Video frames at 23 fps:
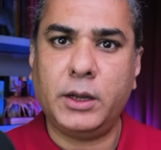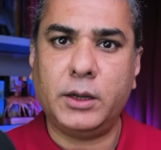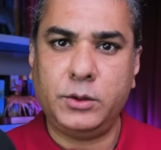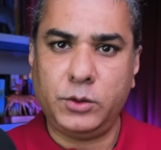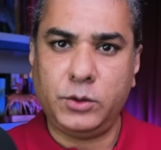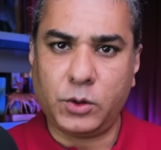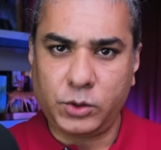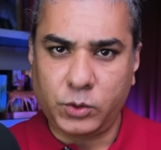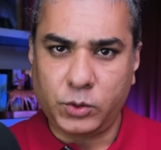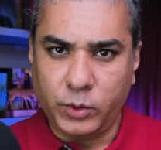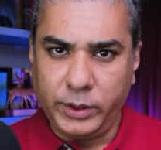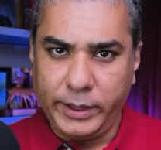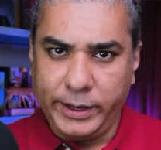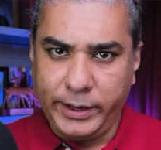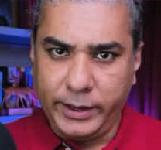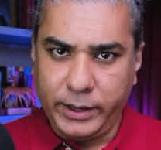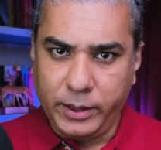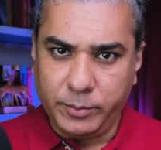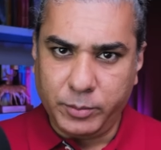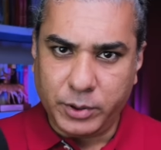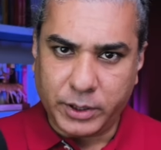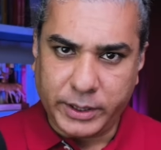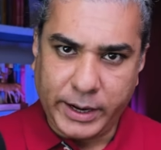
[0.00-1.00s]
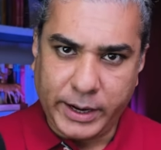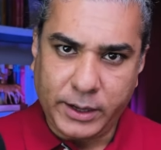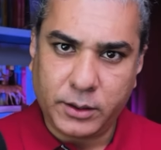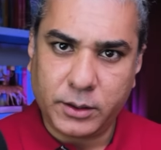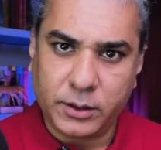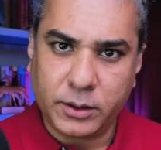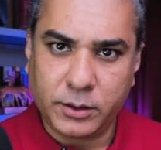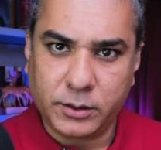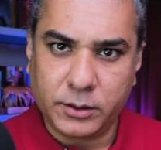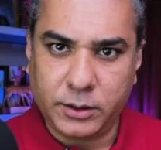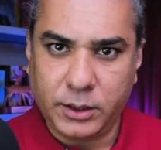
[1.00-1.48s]
not only
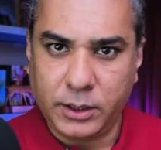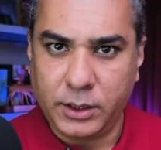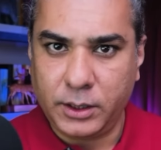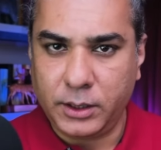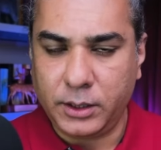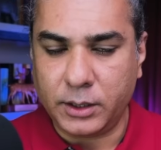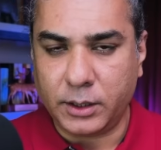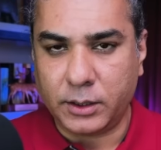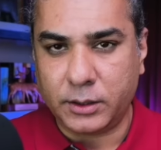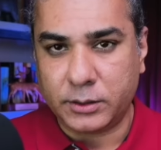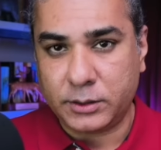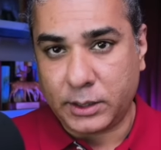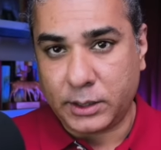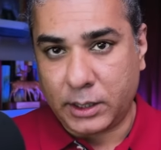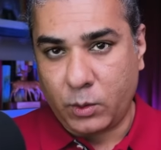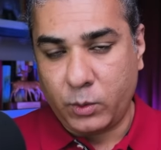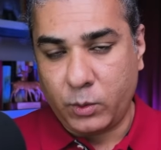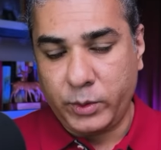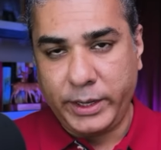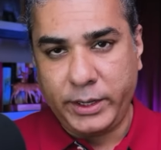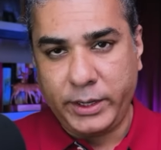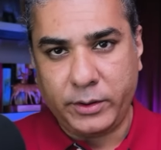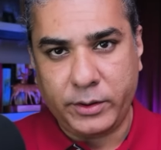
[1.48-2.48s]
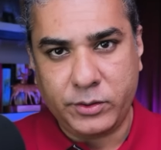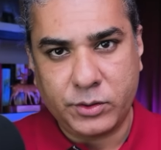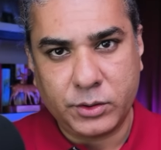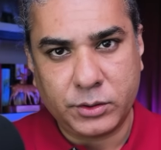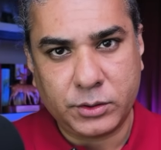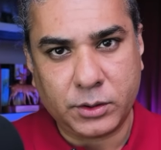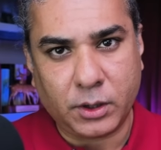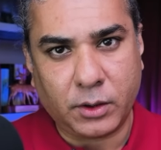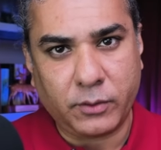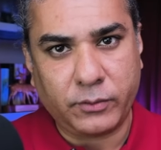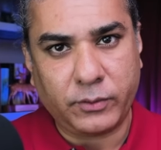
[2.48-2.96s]
liberate the uh, surrounding
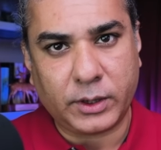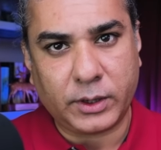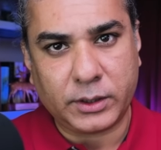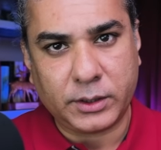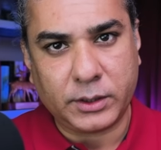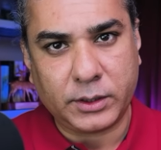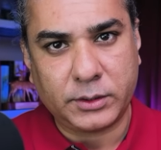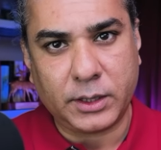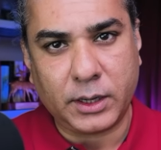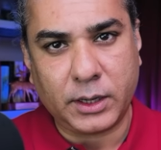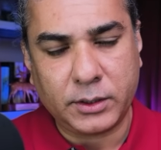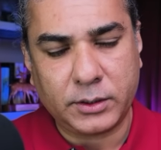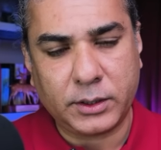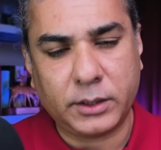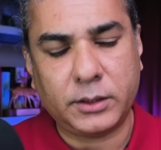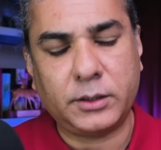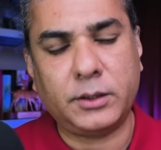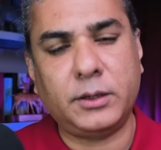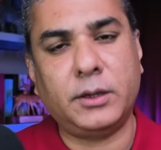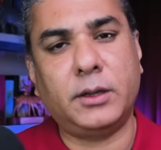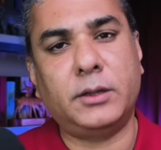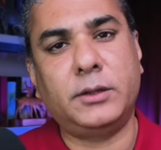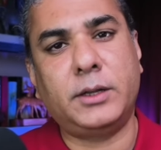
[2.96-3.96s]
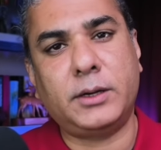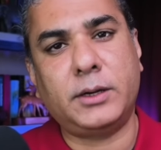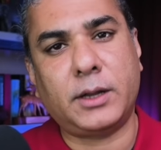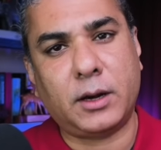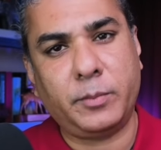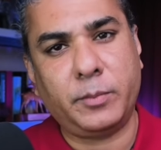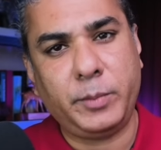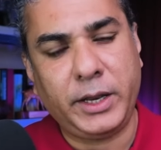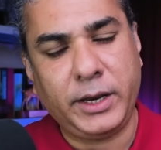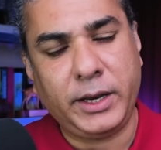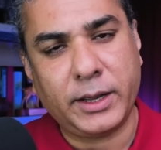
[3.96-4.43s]
regions of Artsakh that uh, that
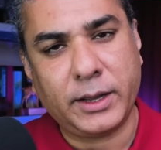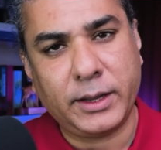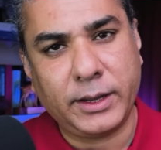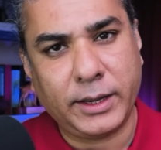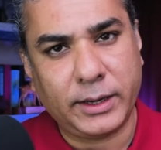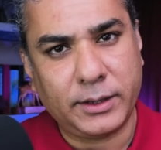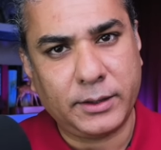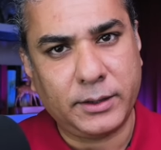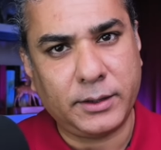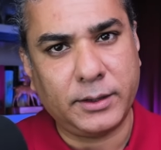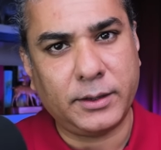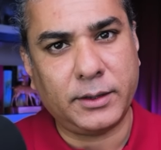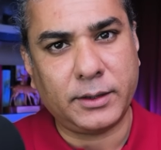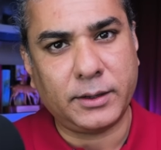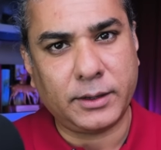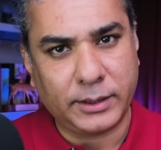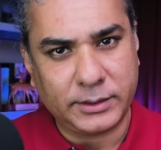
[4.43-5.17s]
Armenia had uh,